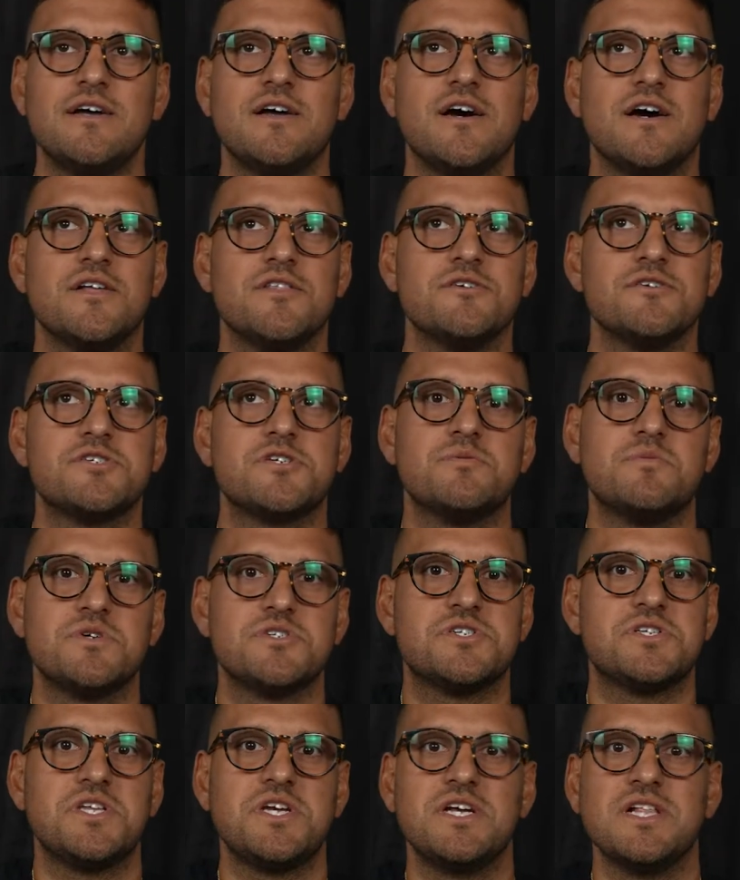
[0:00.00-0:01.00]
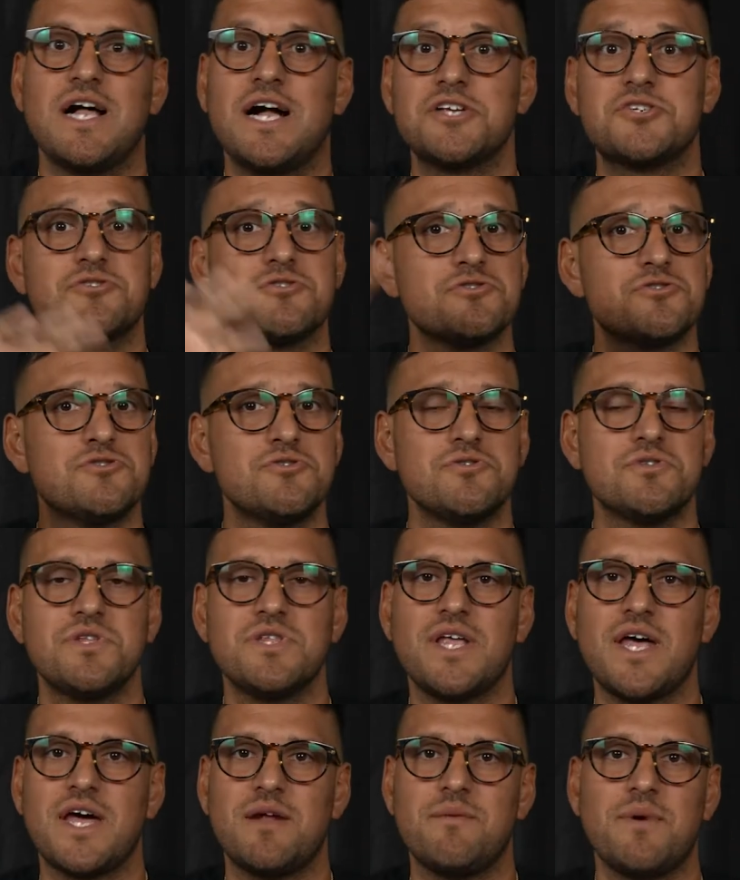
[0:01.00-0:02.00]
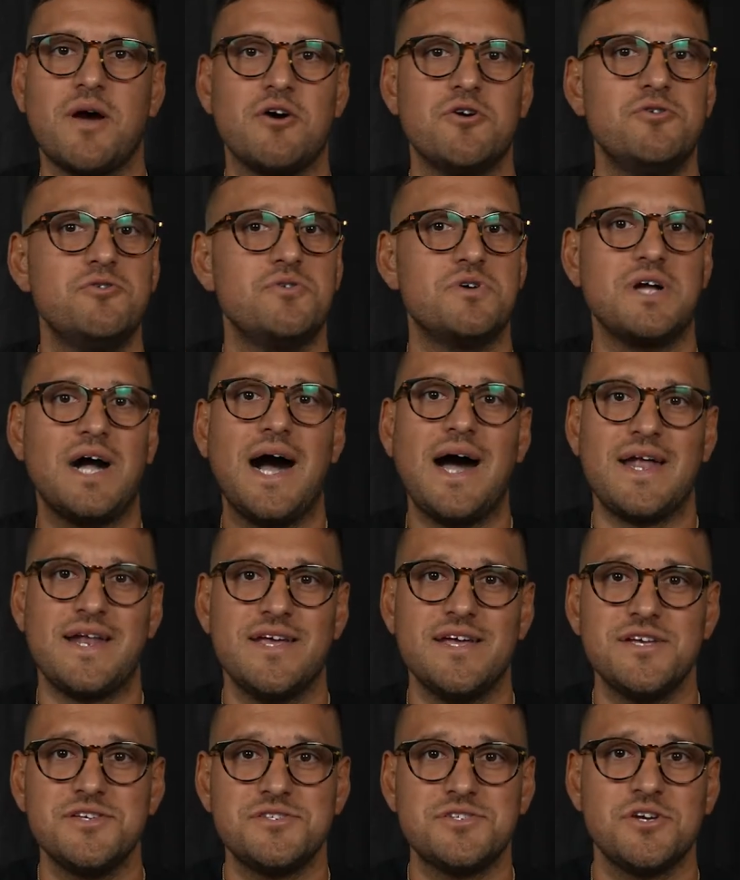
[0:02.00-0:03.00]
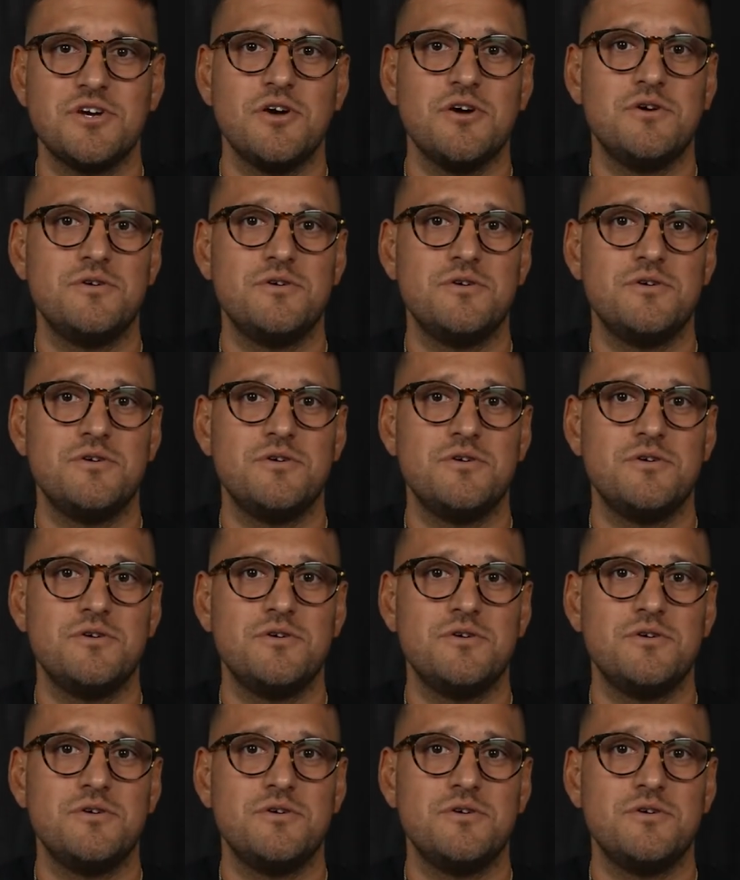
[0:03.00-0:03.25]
Uh, there's so much theological truth in that about who God is,